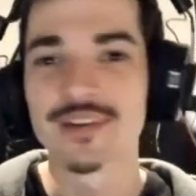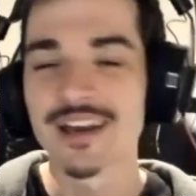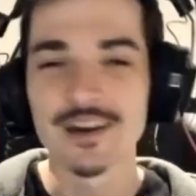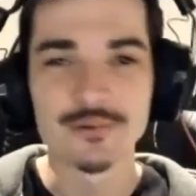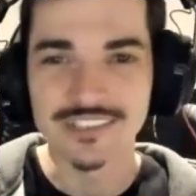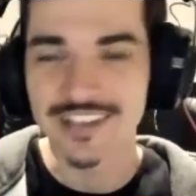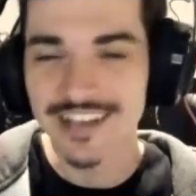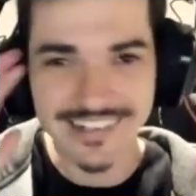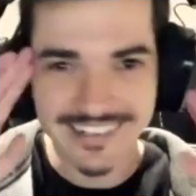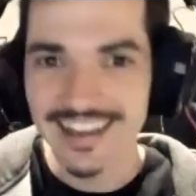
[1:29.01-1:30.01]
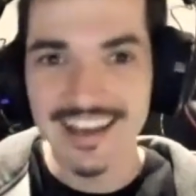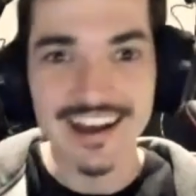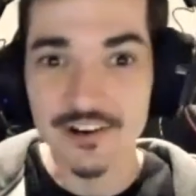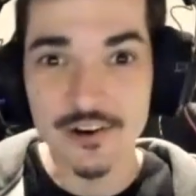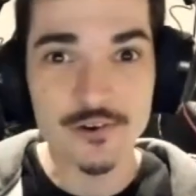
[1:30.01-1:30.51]
was like,
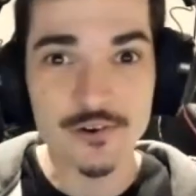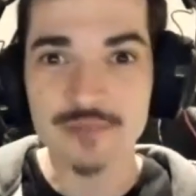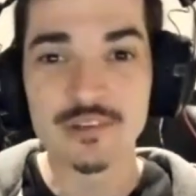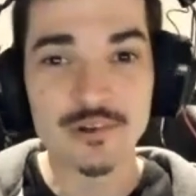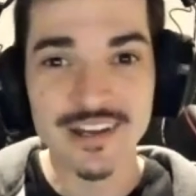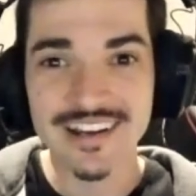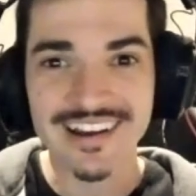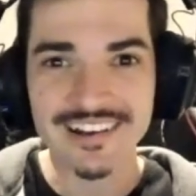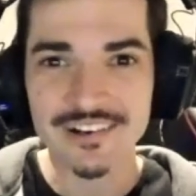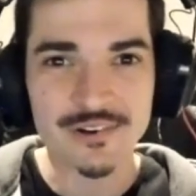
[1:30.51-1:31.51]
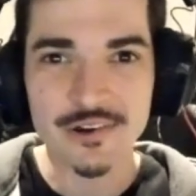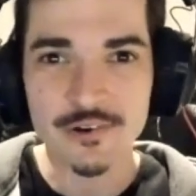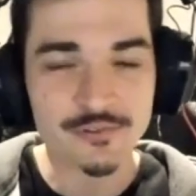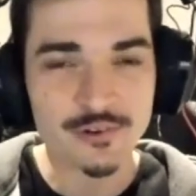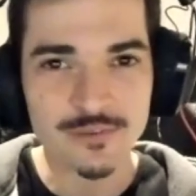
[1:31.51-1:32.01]
I don't know what I'm doing. I don't know
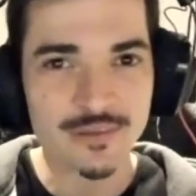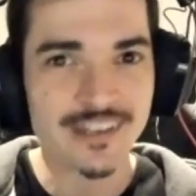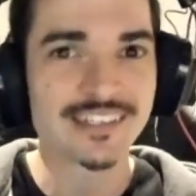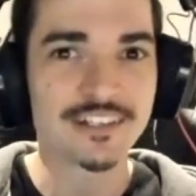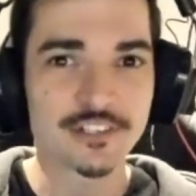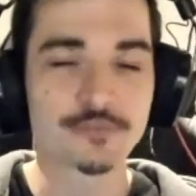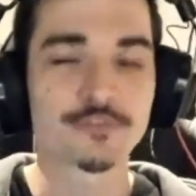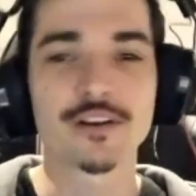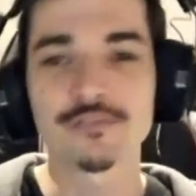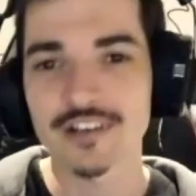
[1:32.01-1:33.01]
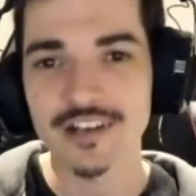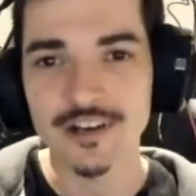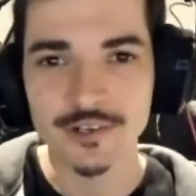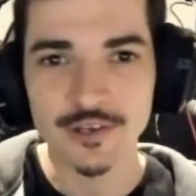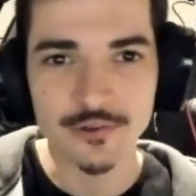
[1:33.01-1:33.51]
if I want to be a teacher forever. I
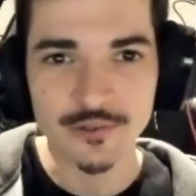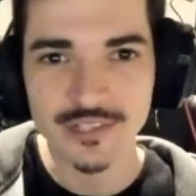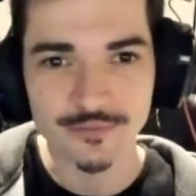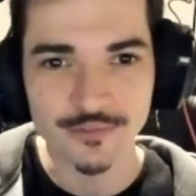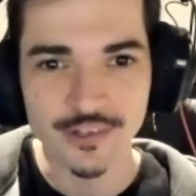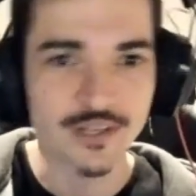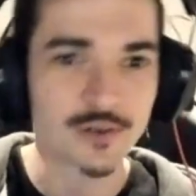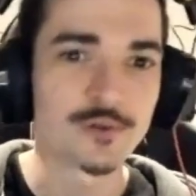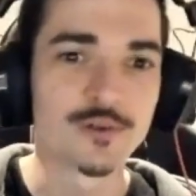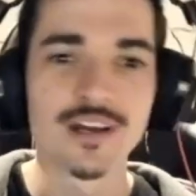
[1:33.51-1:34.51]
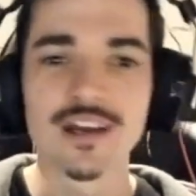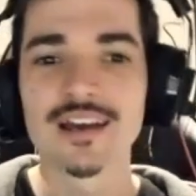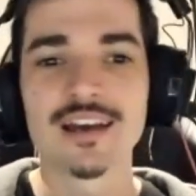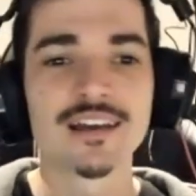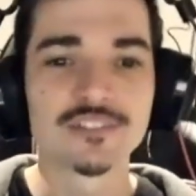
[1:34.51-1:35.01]
want to go do something really cool.
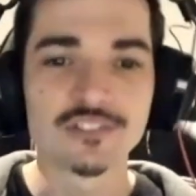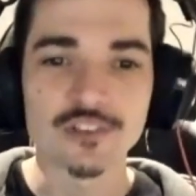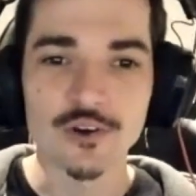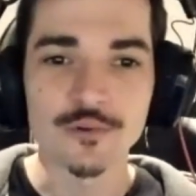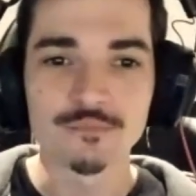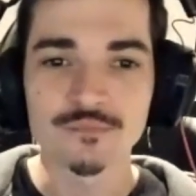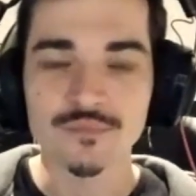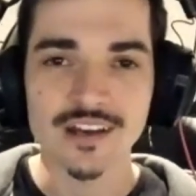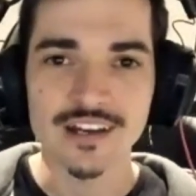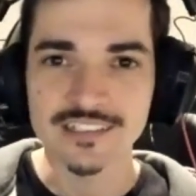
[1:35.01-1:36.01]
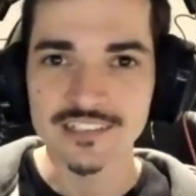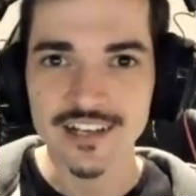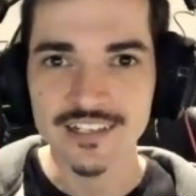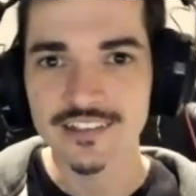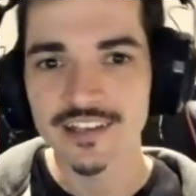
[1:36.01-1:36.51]
So I
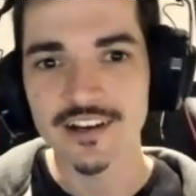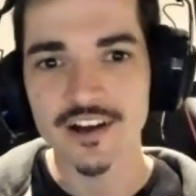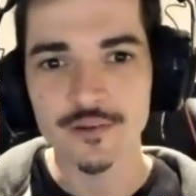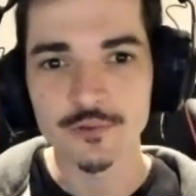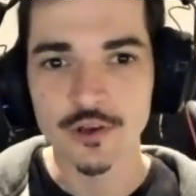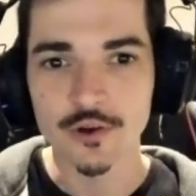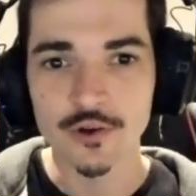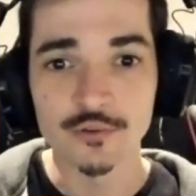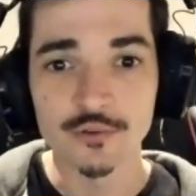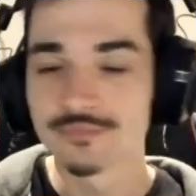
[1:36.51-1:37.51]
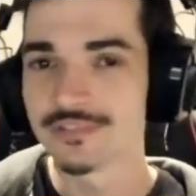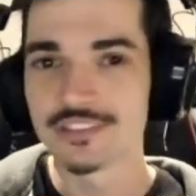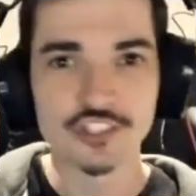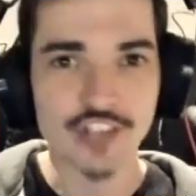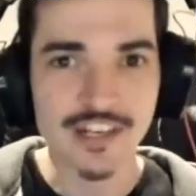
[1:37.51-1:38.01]
decided that I would go
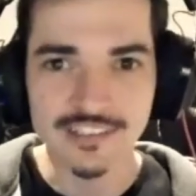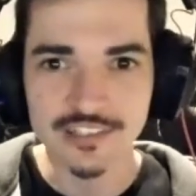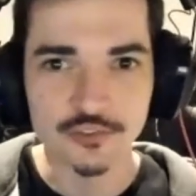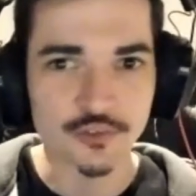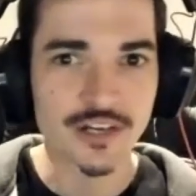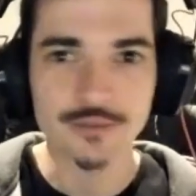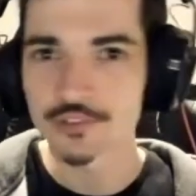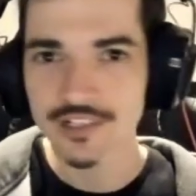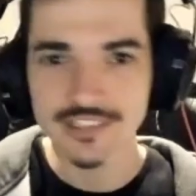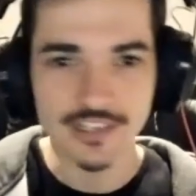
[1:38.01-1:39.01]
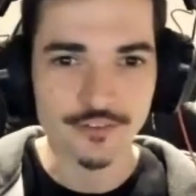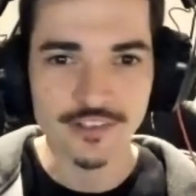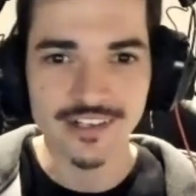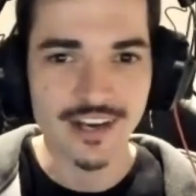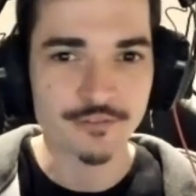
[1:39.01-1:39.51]
chase the dream, chase
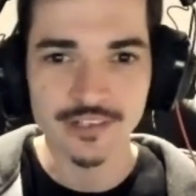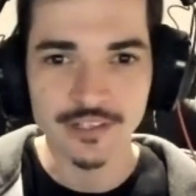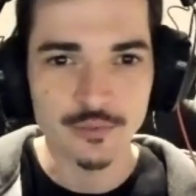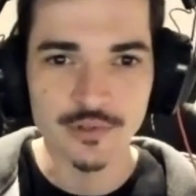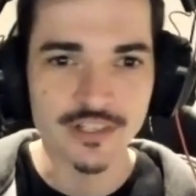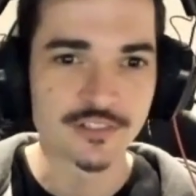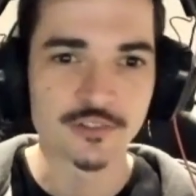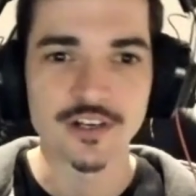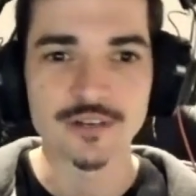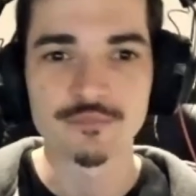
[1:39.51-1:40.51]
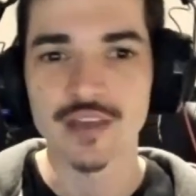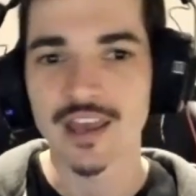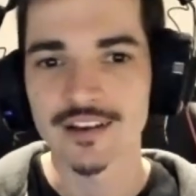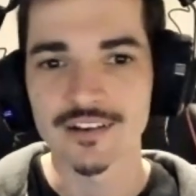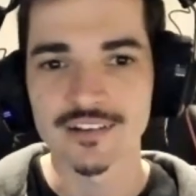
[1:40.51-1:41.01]
every every little boy's dream,
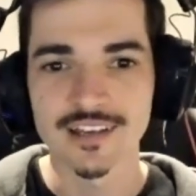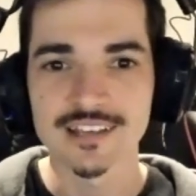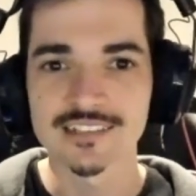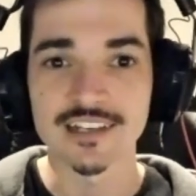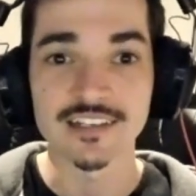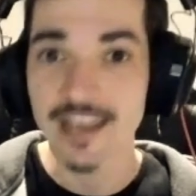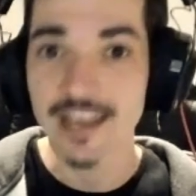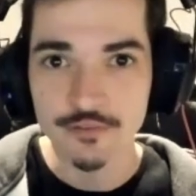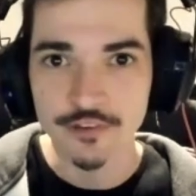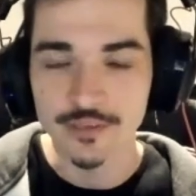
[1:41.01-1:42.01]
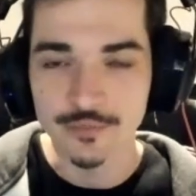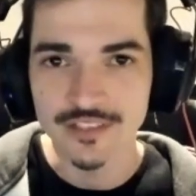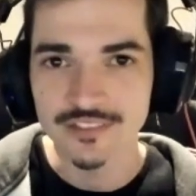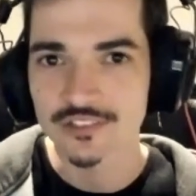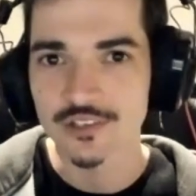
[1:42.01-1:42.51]
and study game
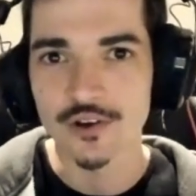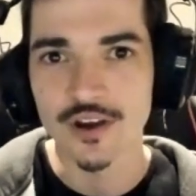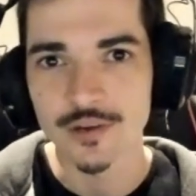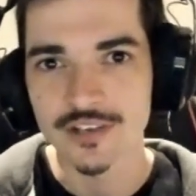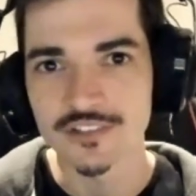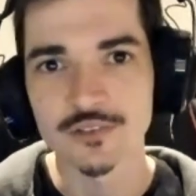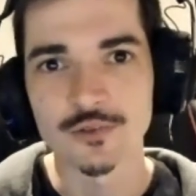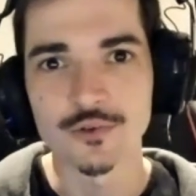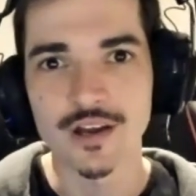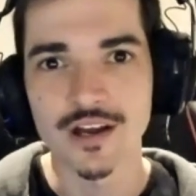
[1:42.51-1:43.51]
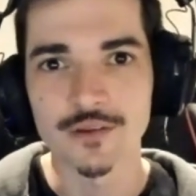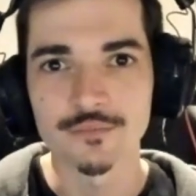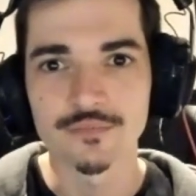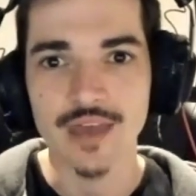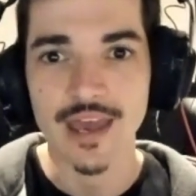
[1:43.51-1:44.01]
development. So I went to
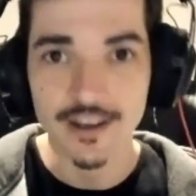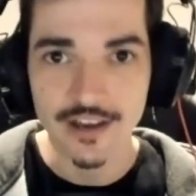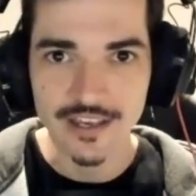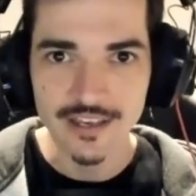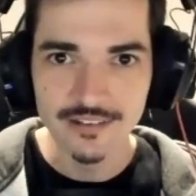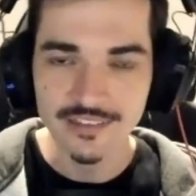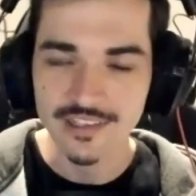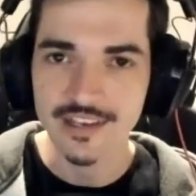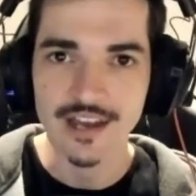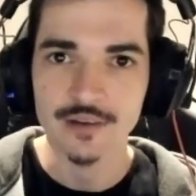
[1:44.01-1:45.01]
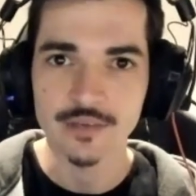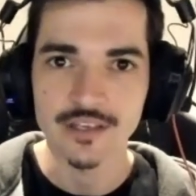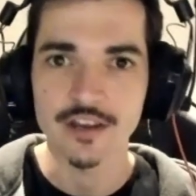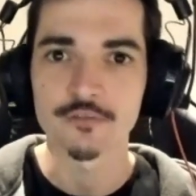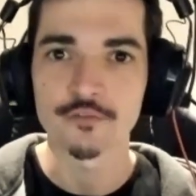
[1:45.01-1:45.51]
um, AIE, the
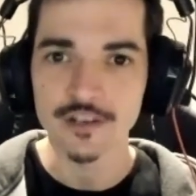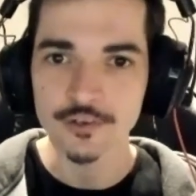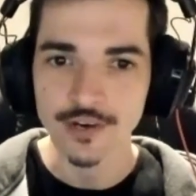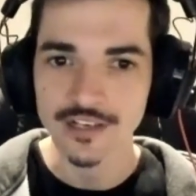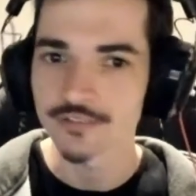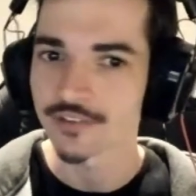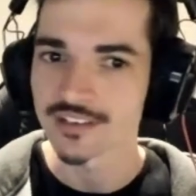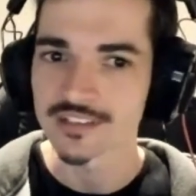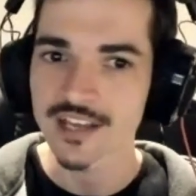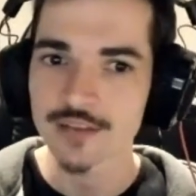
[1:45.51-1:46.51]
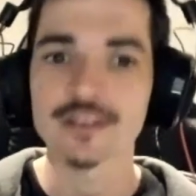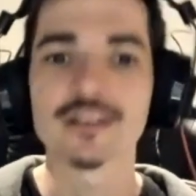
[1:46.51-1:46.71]
Academy of Interactive Entertainment,